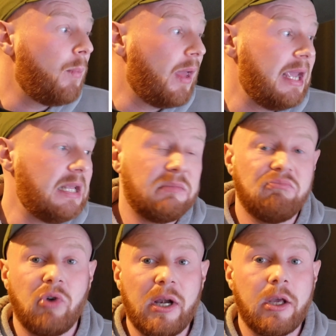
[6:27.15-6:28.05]
but he's
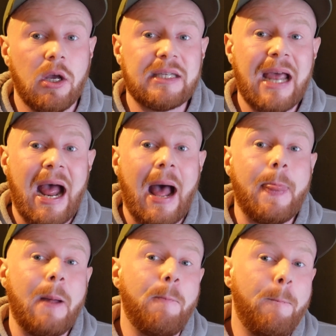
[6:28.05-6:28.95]
really good.
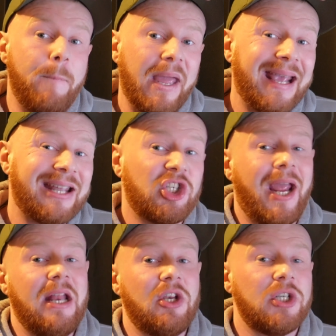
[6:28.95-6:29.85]
And the big
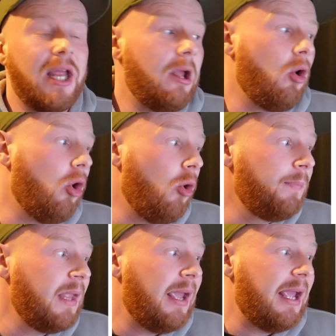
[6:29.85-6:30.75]
change in it
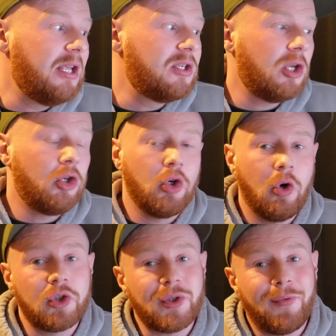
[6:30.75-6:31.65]
all is
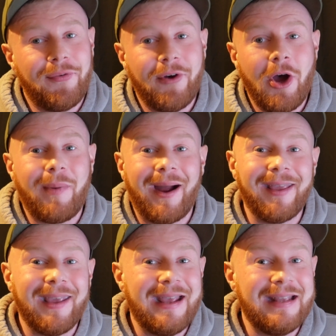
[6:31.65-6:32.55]
George
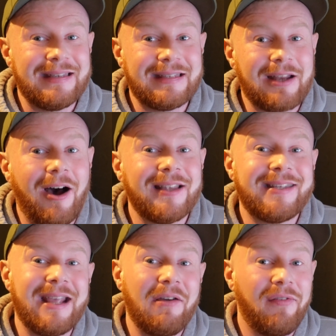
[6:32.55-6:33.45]
Furbank is
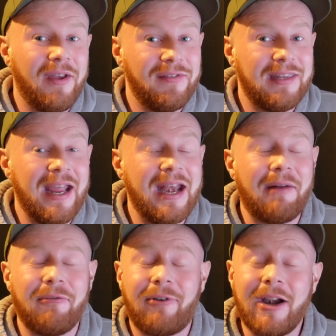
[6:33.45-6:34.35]
starting at 15,
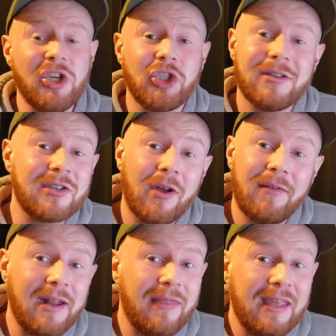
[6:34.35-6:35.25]
and Freddie Stewart's not
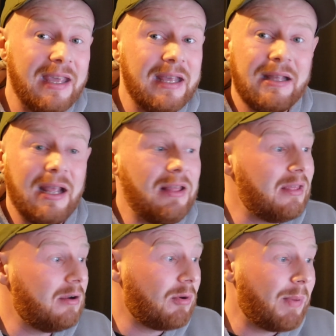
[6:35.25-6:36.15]
even in
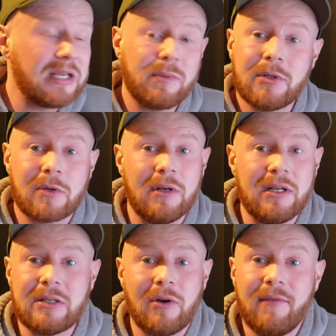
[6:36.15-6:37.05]
the replacement squad.
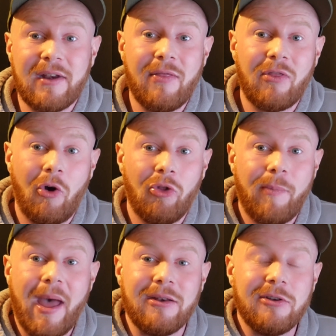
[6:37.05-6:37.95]
He's not even on
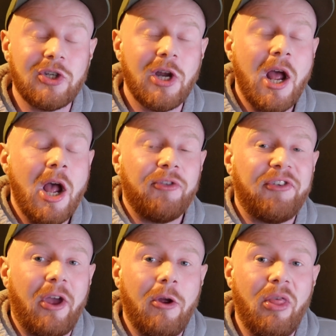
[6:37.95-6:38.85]
the bench.
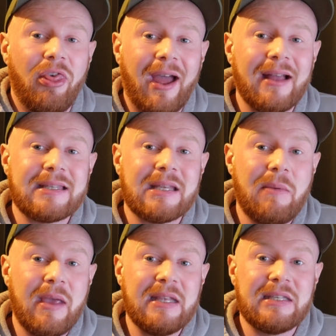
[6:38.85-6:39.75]
So that to
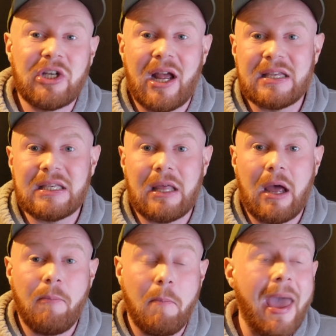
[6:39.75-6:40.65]
me suggests
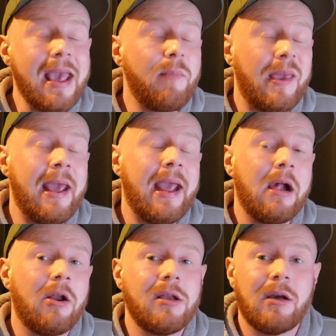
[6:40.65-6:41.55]
that maybe
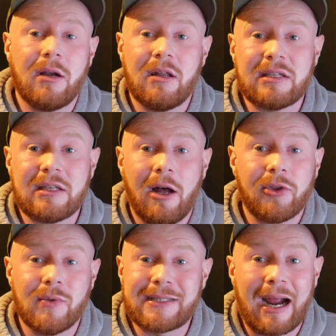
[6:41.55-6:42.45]
England are going to start
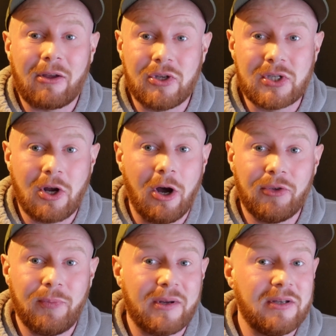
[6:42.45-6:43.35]
to attack the
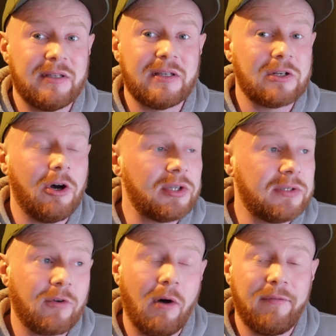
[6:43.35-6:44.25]
Scots, because the Scots
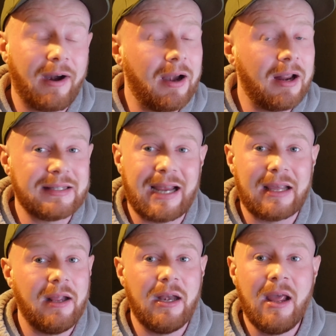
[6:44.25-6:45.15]
have got a very
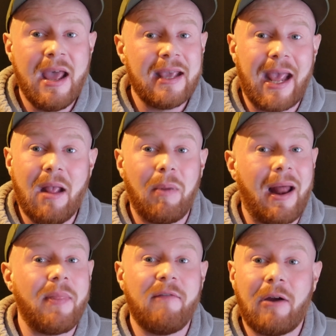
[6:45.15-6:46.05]
attacking game
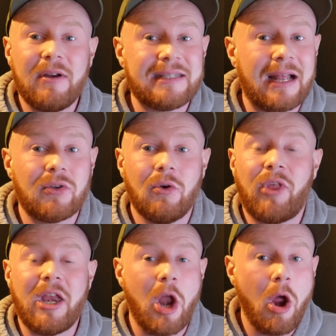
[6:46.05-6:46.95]
plan. They're very settled.
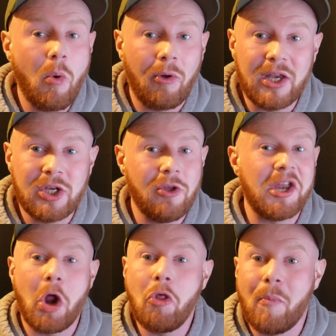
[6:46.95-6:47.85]
They know what they do.
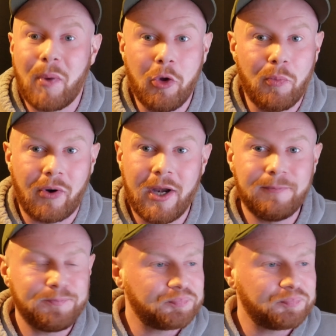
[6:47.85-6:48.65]
They know the blueprint.